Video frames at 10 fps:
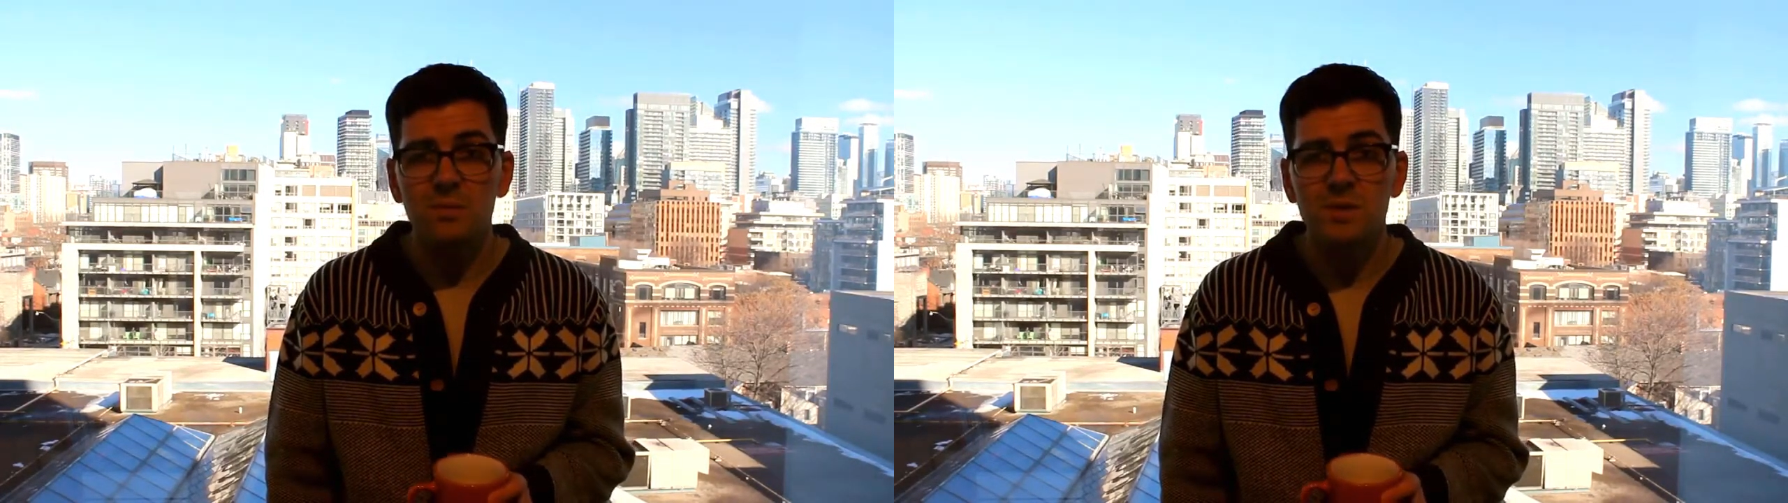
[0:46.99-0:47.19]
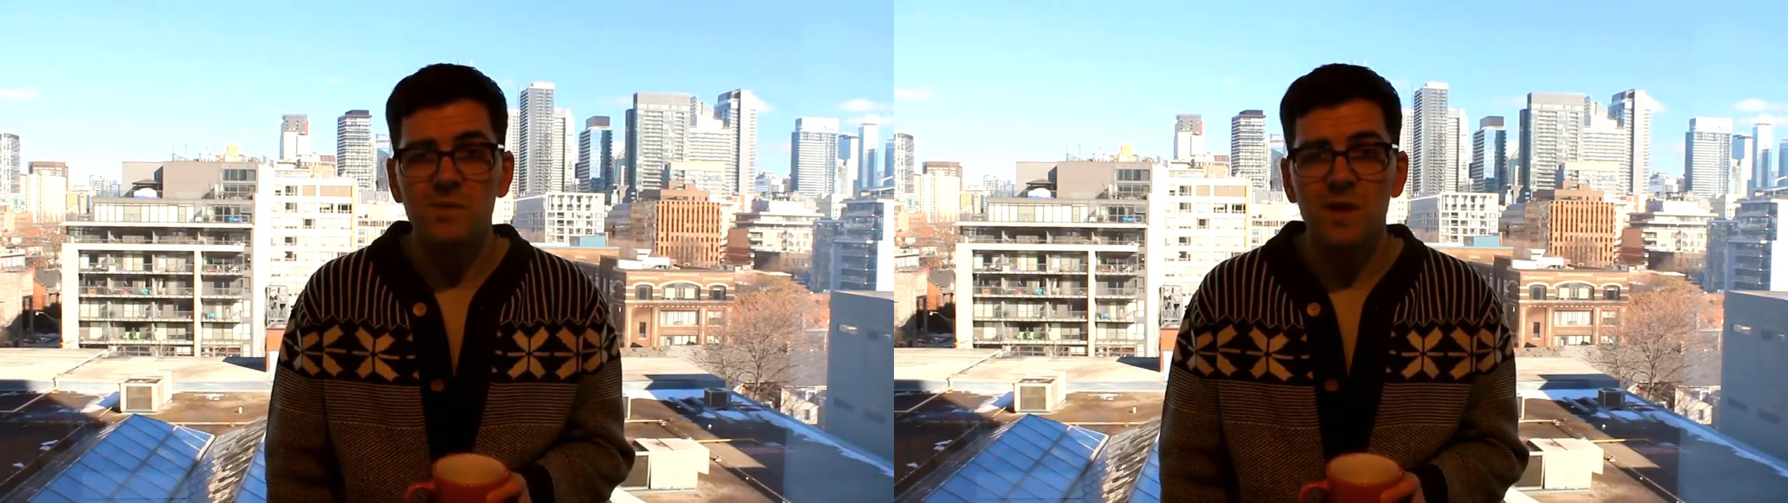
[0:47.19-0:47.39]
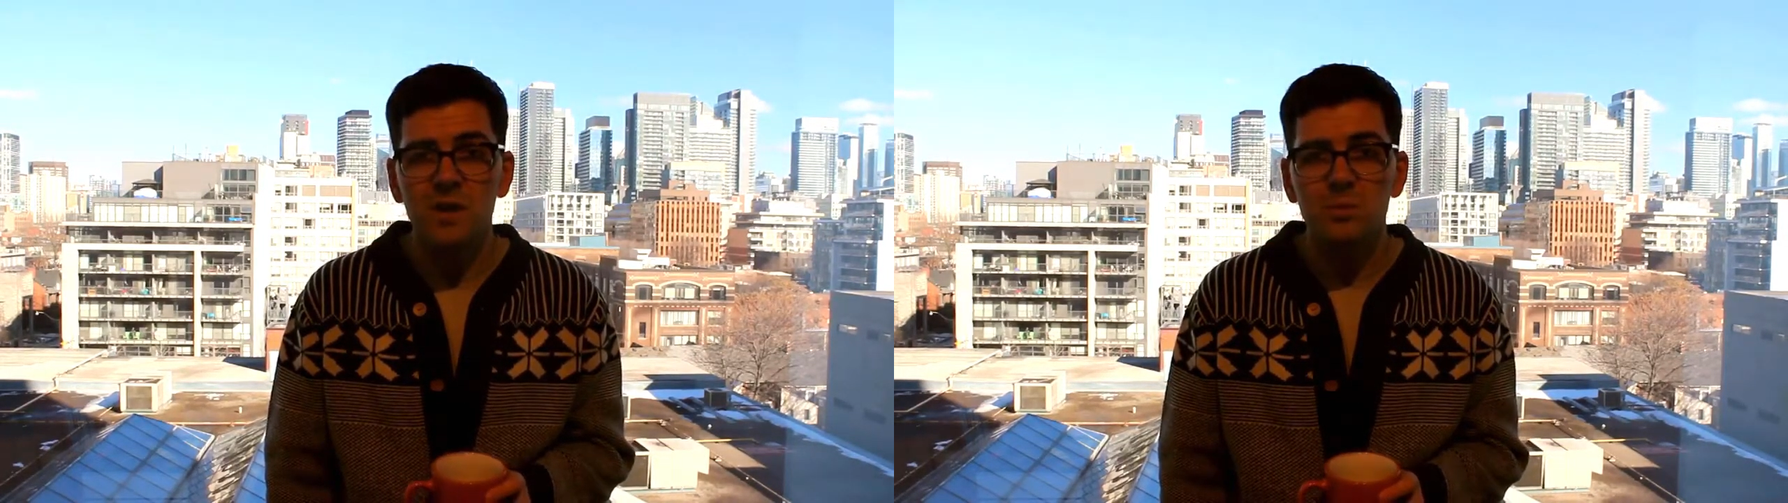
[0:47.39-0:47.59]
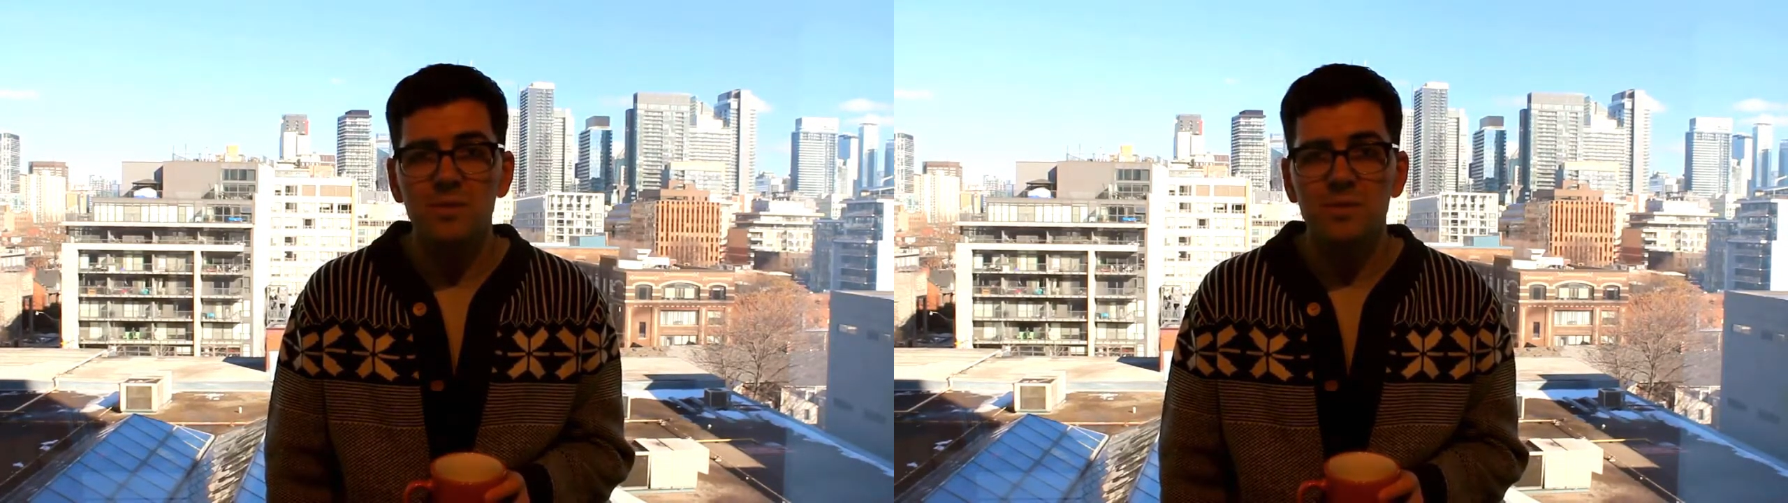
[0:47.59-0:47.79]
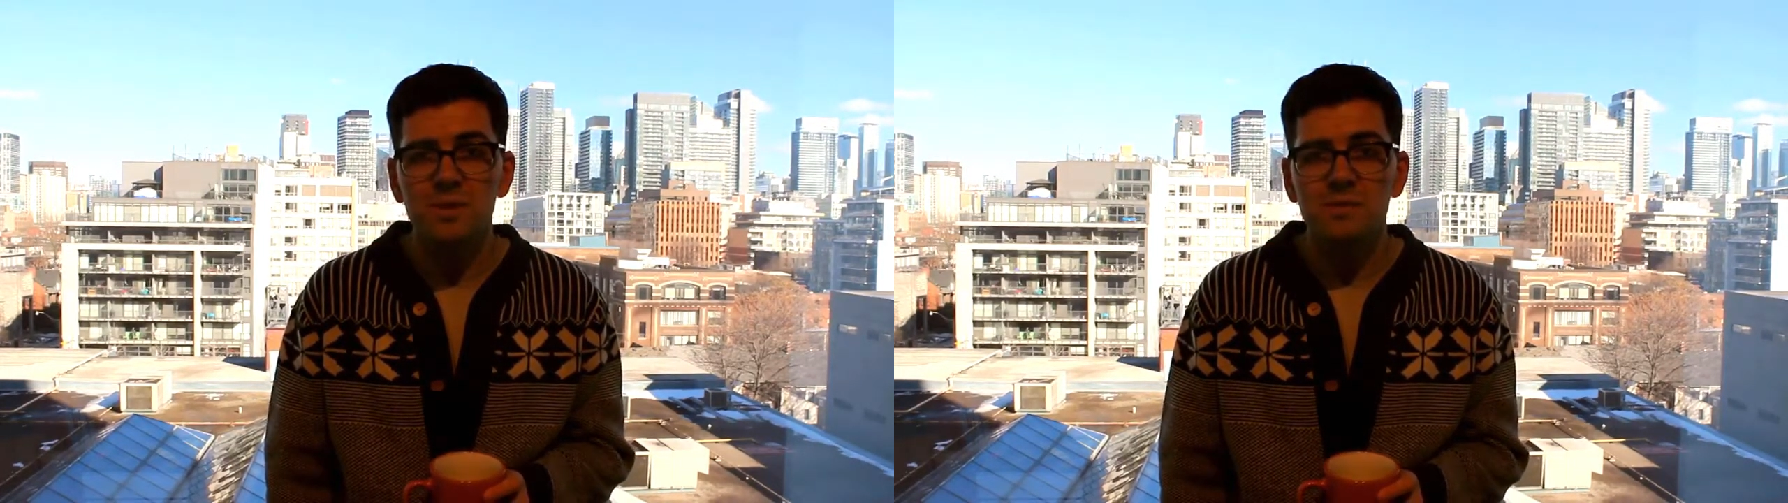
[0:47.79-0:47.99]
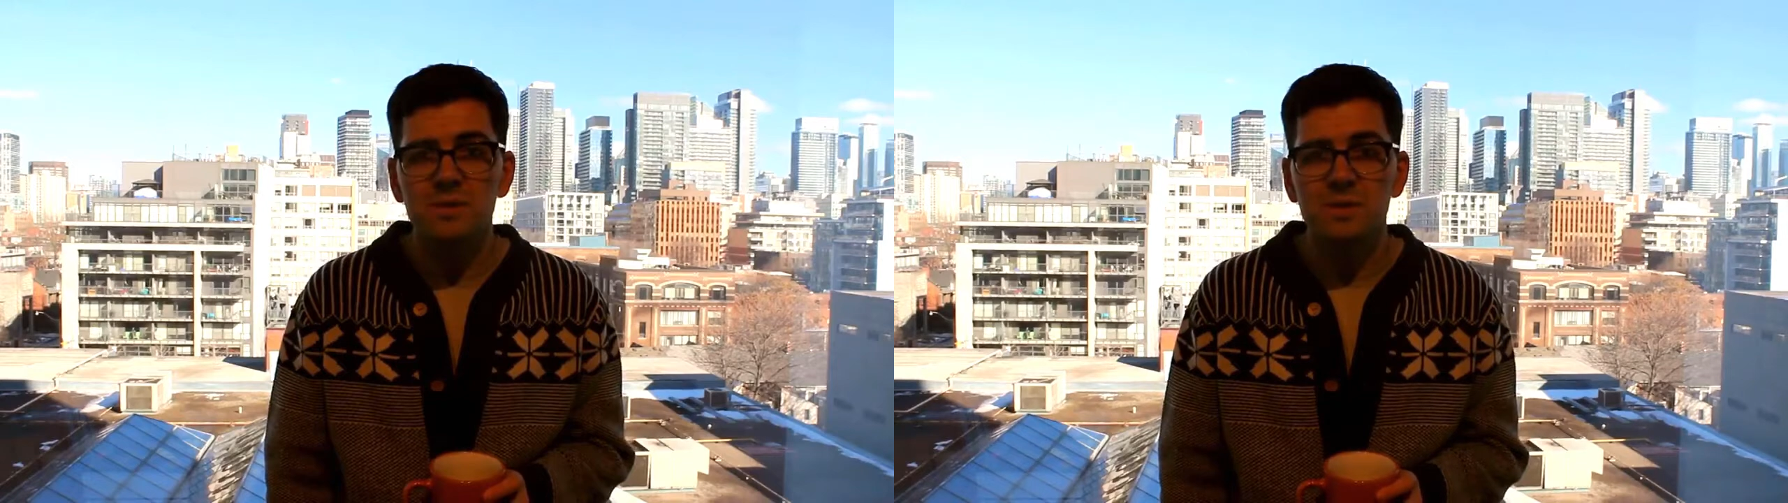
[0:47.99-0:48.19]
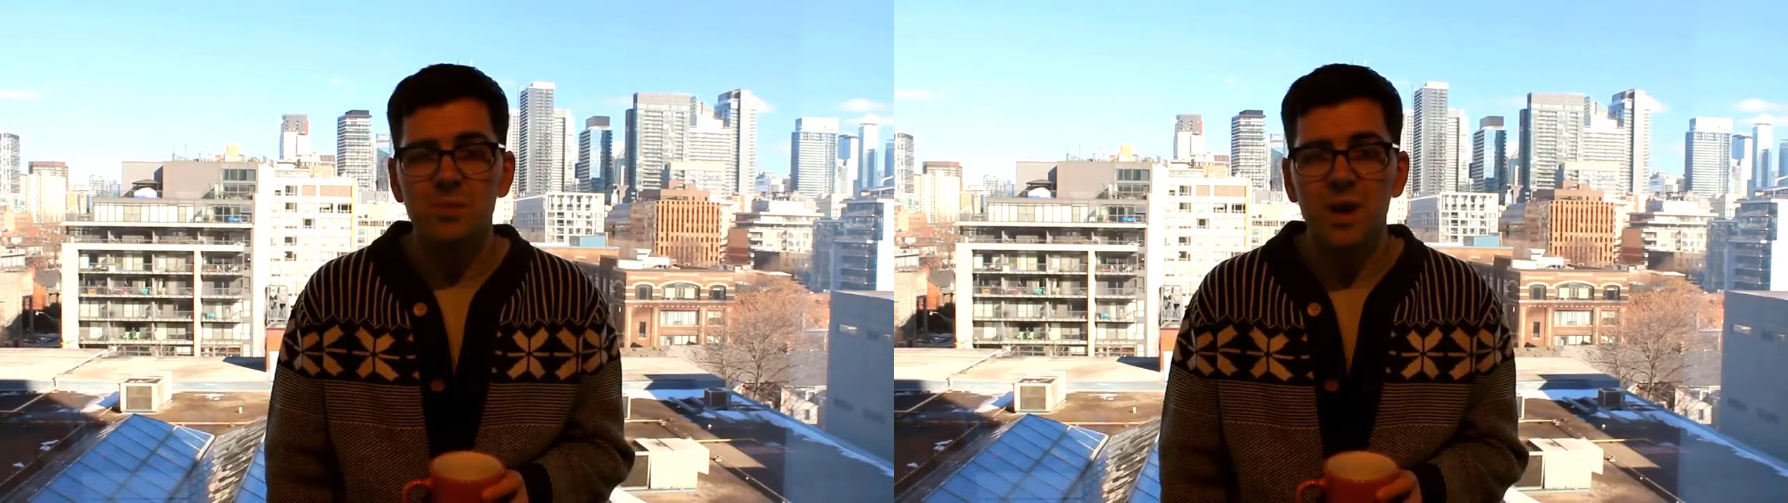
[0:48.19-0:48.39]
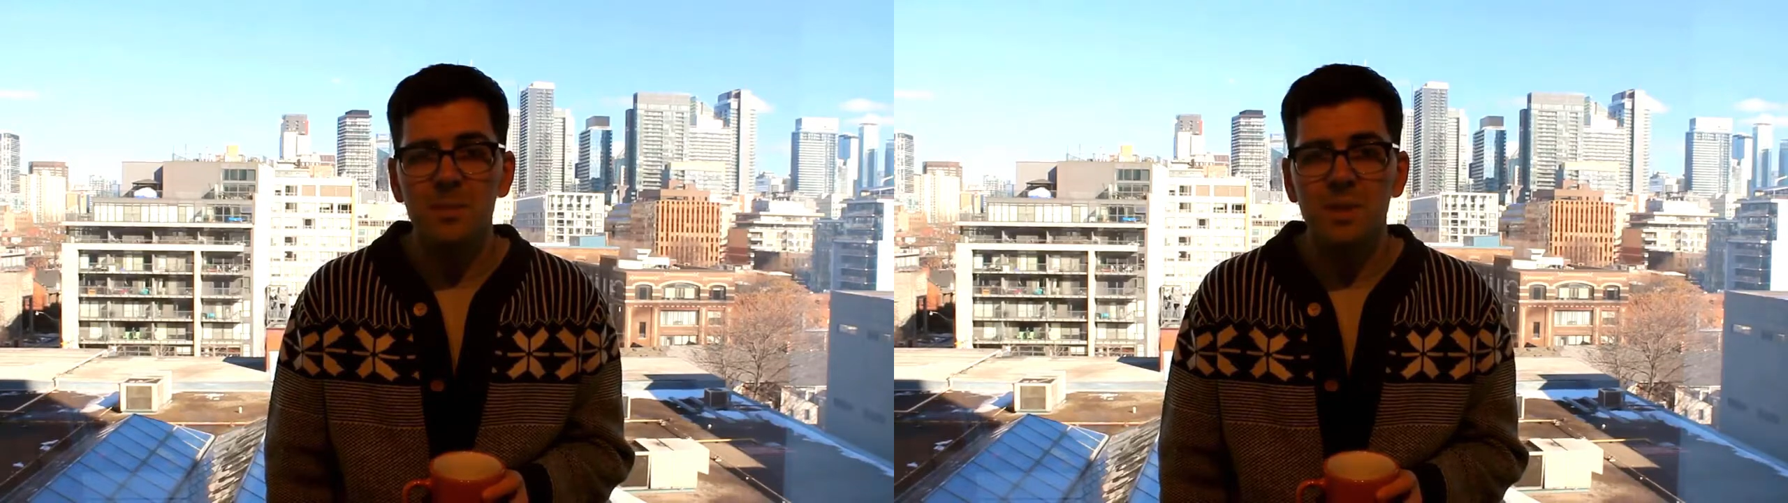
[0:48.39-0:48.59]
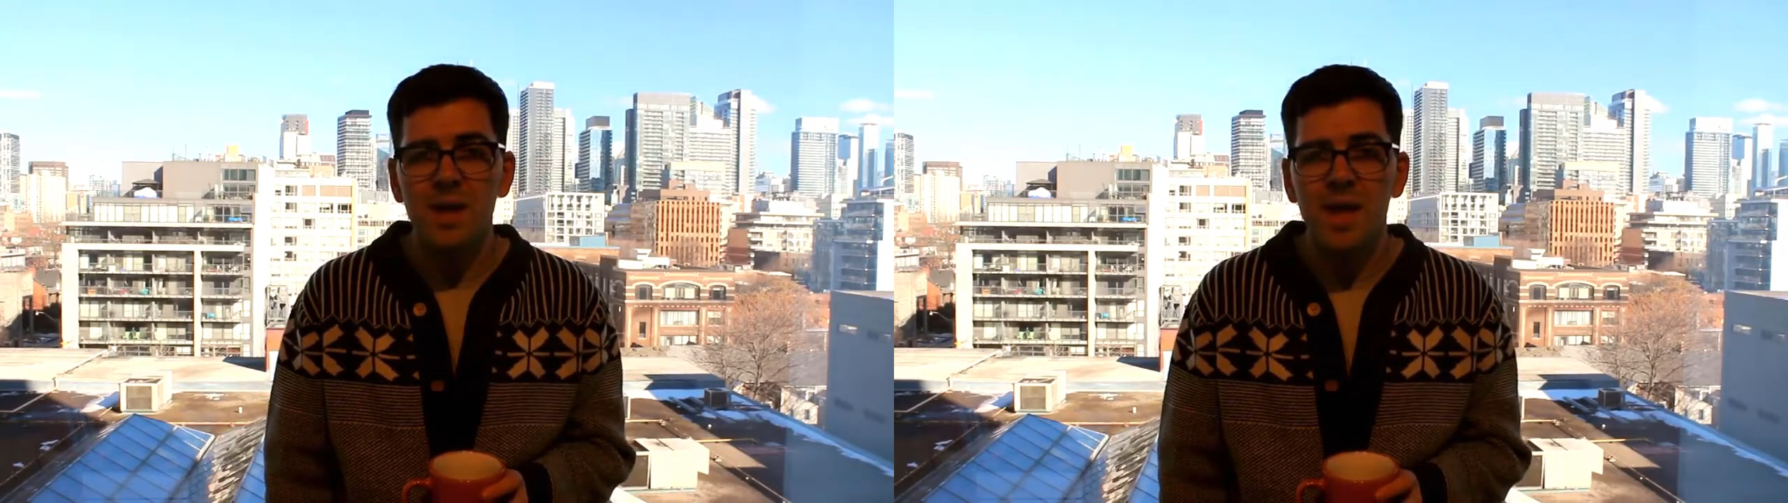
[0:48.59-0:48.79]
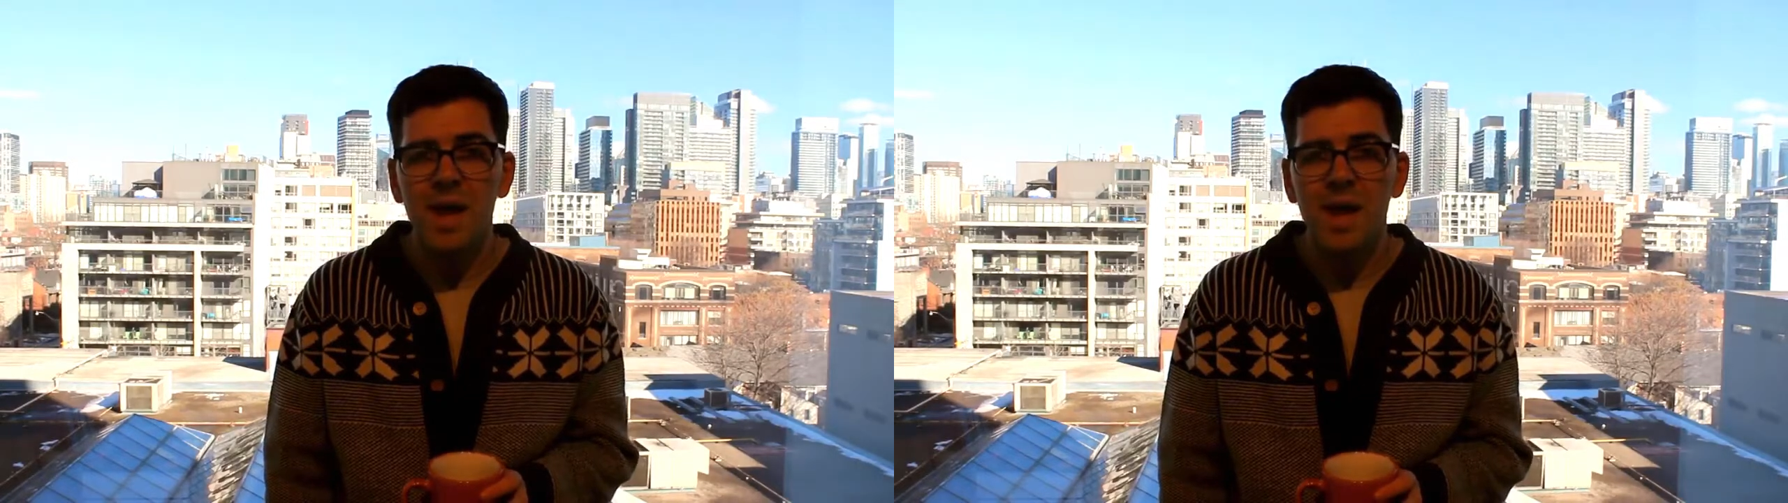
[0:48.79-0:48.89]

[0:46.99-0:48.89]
was available for use as PrEP,